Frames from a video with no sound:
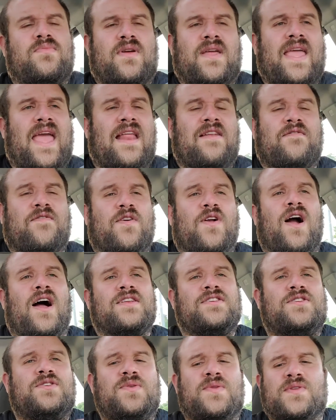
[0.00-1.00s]
Again,
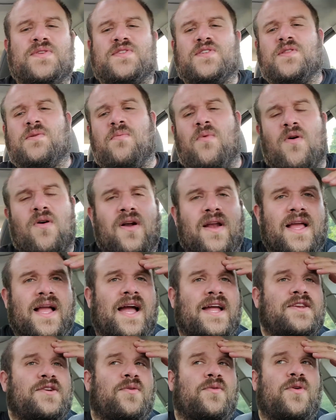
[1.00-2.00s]
forgot to do this in the morning.
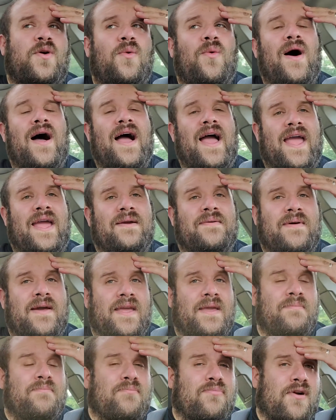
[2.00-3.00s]
I don't know why.
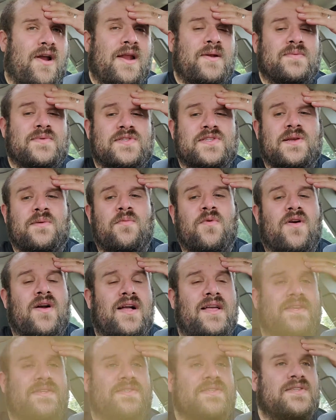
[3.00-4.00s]
My brain was somewhere
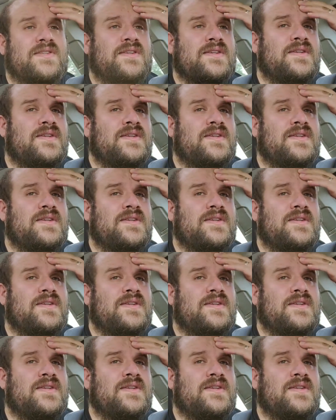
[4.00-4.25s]
else.